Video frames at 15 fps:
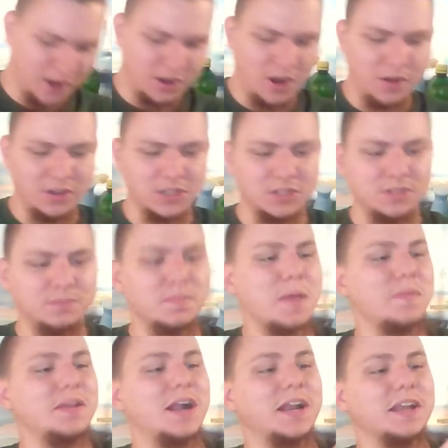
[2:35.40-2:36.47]
I just maybe
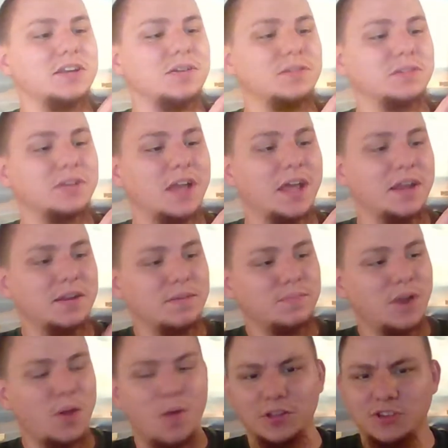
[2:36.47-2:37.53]
not into it today. But
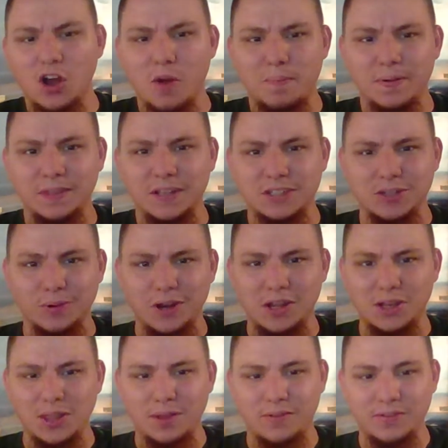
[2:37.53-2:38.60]
I wanted to open this, so we're
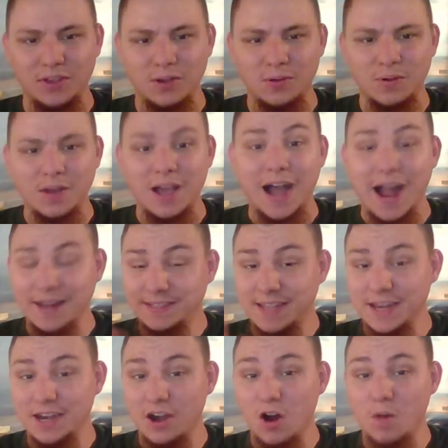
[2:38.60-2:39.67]
going to do the review. I
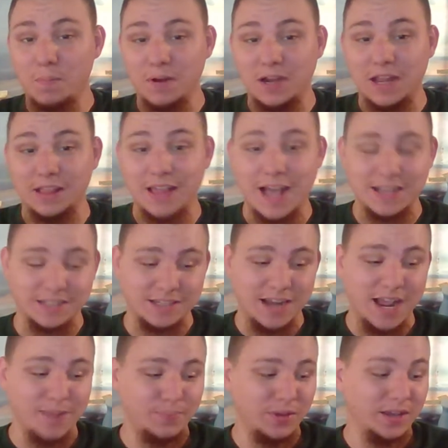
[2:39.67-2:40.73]
didn't open it last
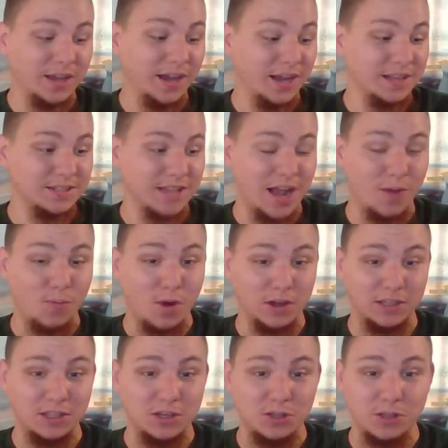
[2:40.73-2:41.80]
night because I wanted
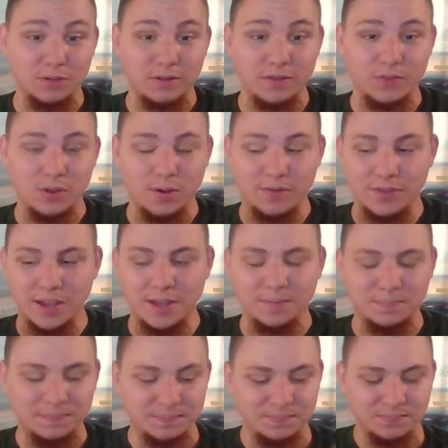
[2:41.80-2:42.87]
to do the review of it.
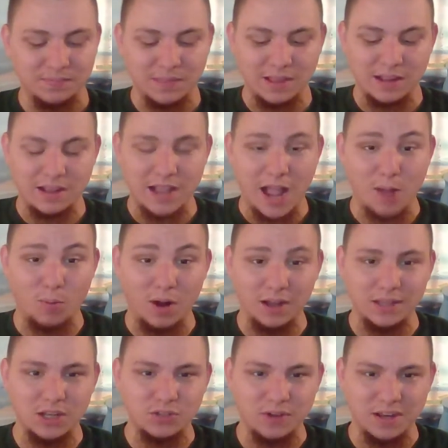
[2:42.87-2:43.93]
I wanted
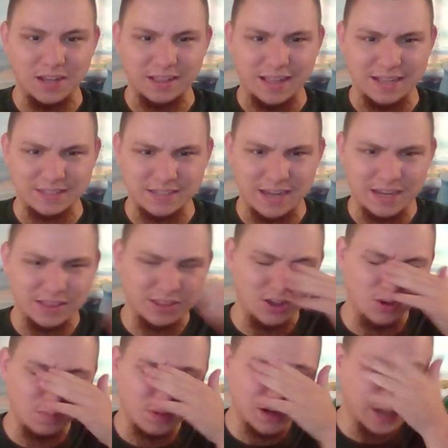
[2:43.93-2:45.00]
to drink it last night, though,
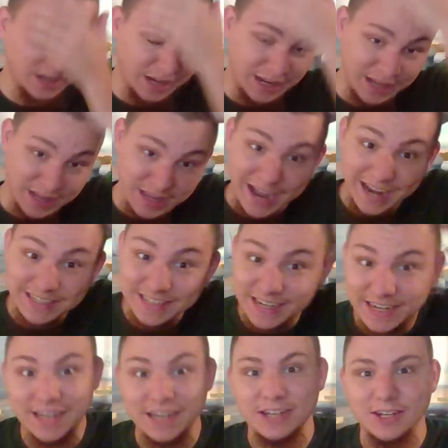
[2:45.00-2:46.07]
but I
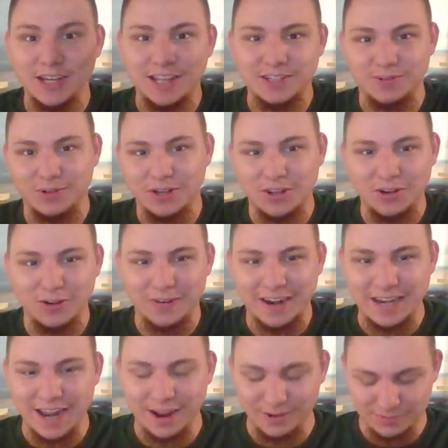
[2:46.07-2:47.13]
didn't. So we're going to do it right
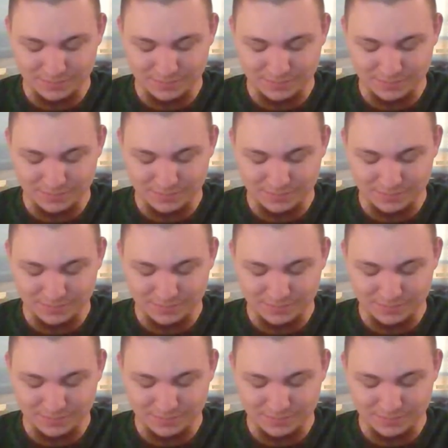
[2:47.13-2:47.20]
now.